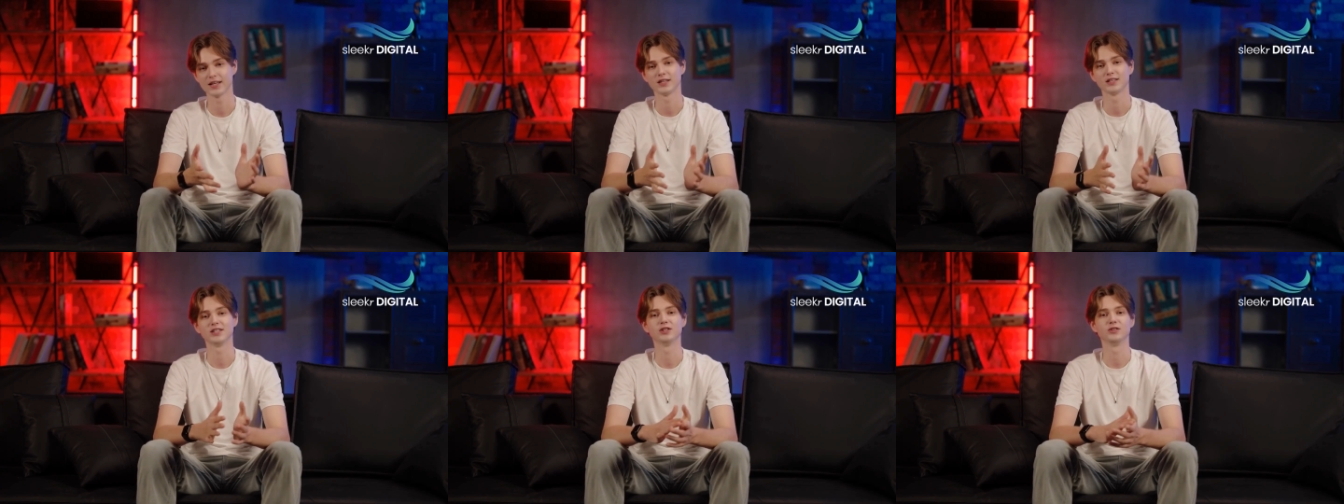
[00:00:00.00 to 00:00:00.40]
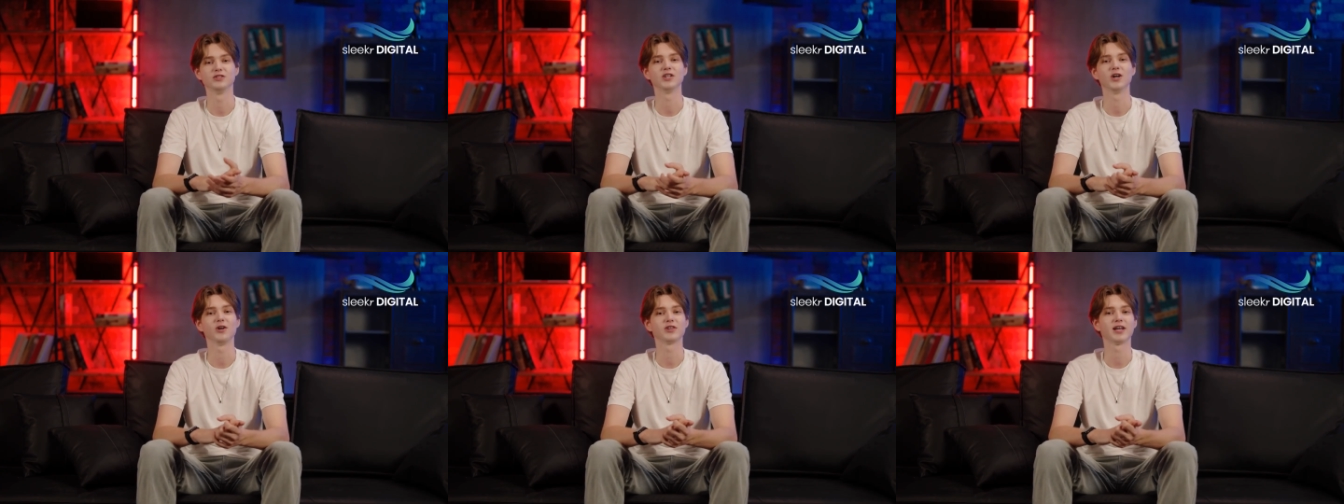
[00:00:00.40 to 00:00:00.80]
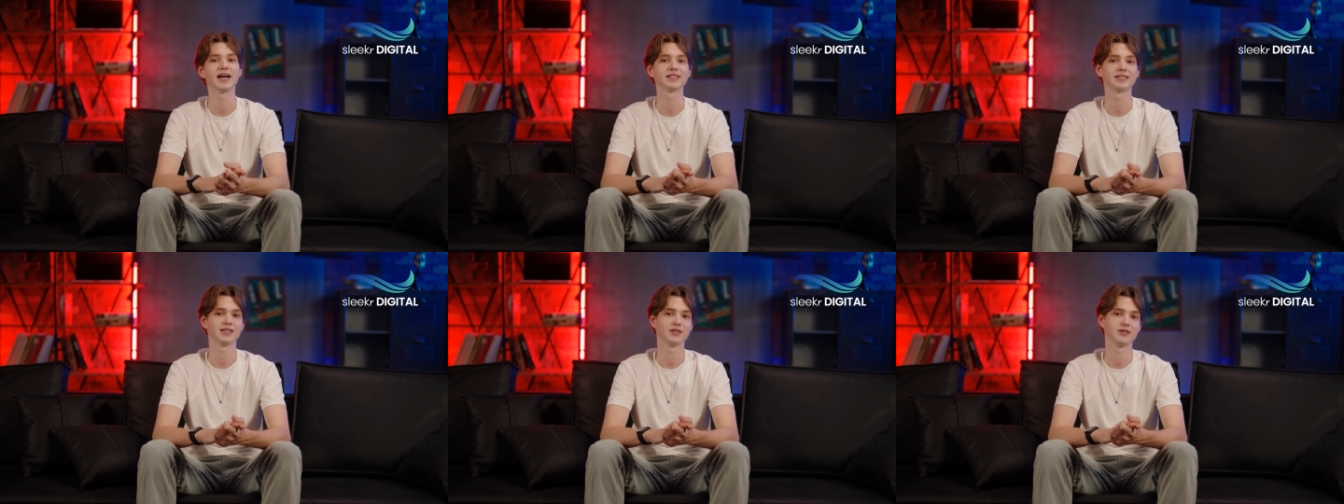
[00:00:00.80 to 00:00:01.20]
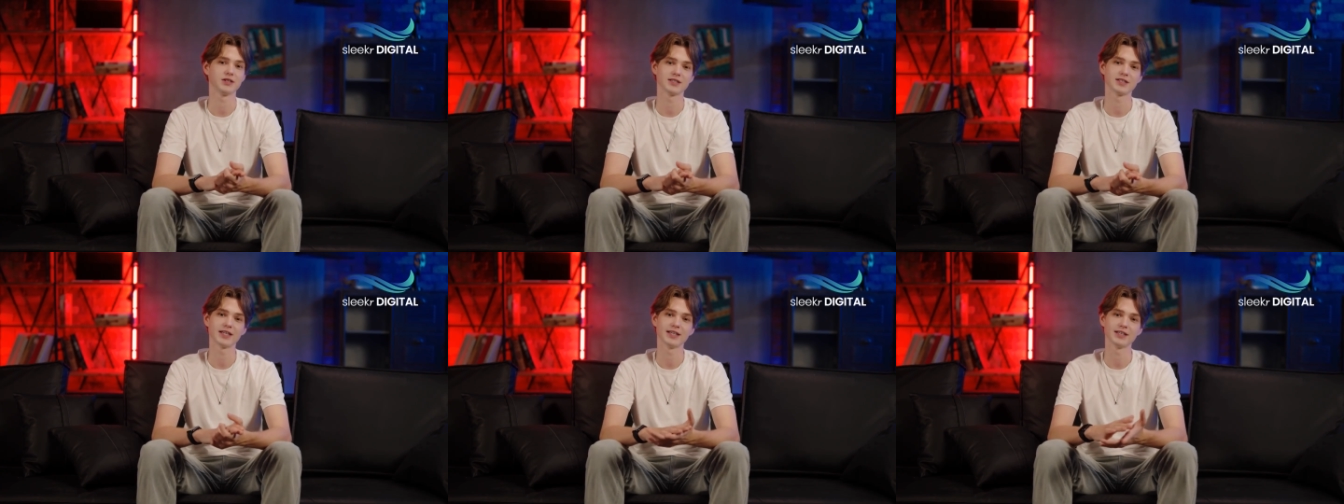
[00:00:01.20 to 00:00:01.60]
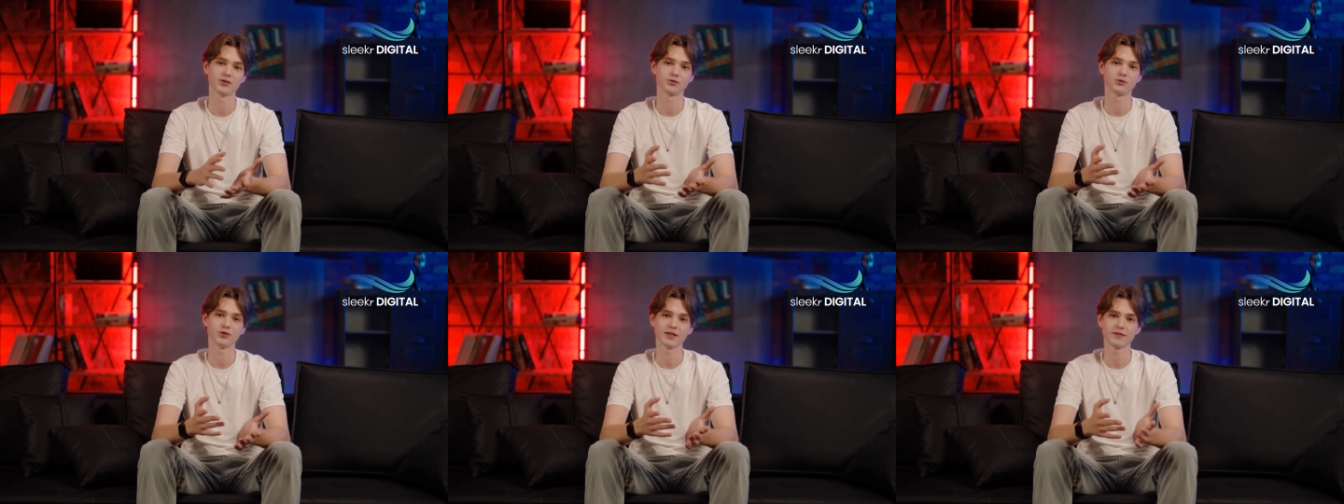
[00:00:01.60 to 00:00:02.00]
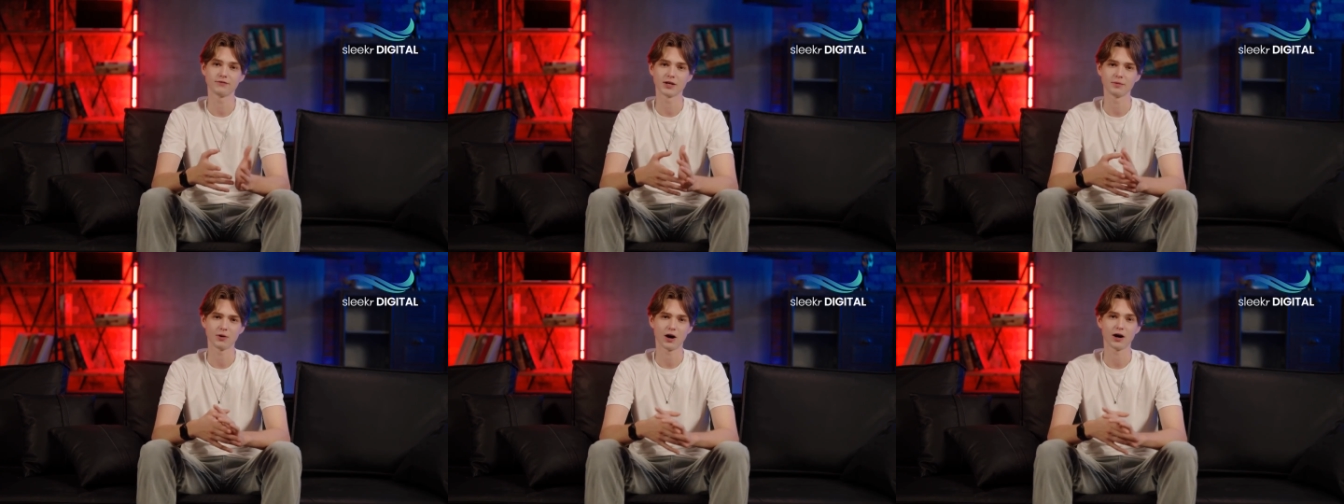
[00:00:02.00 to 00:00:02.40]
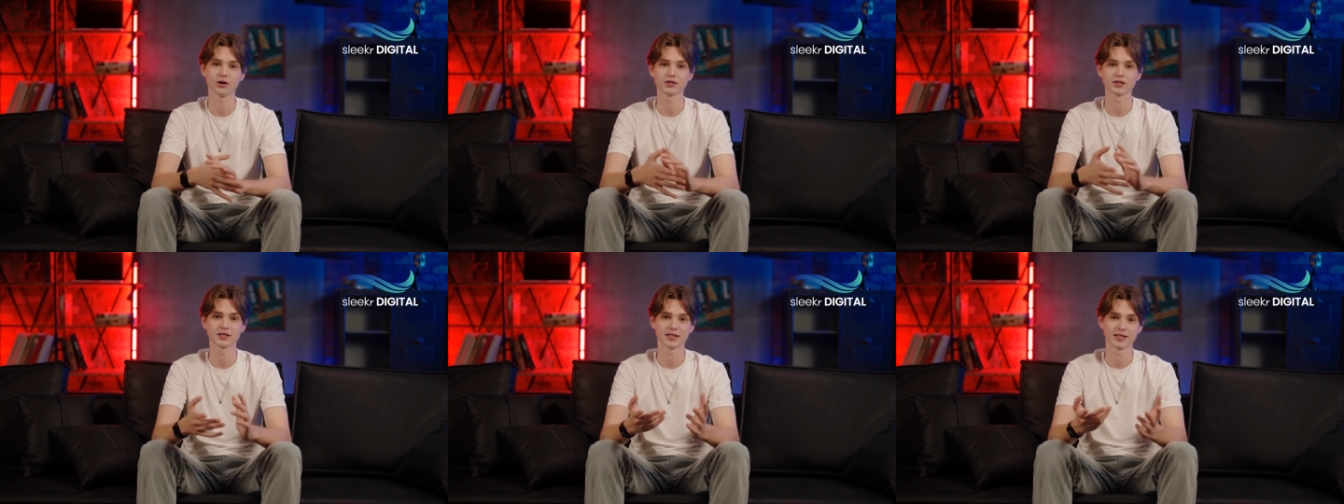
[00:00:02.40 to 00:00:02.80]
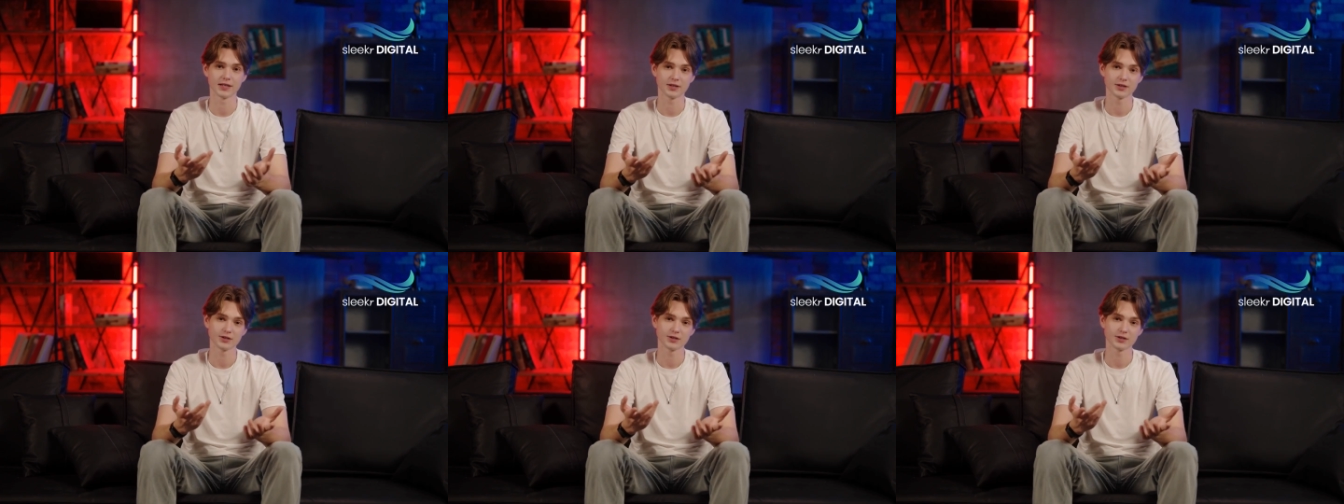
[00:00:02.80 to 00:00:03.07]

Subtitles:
so you don't accidentally send a refund policy